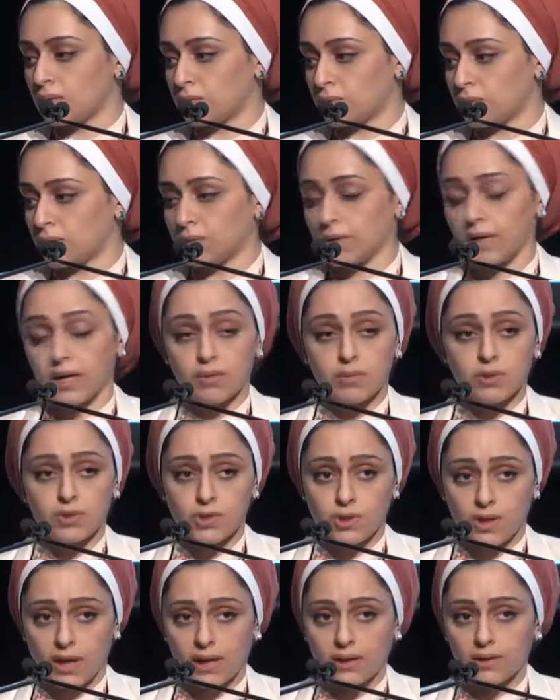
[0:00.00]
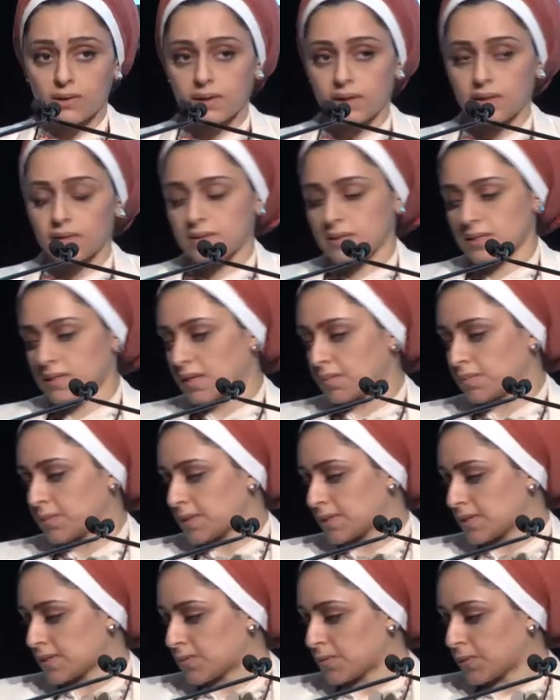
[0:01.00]
We were able to calculate these
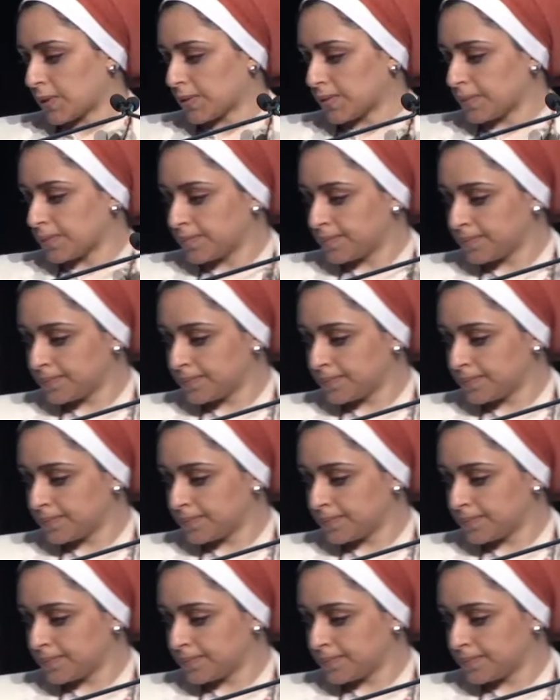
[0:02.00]
numbers as well.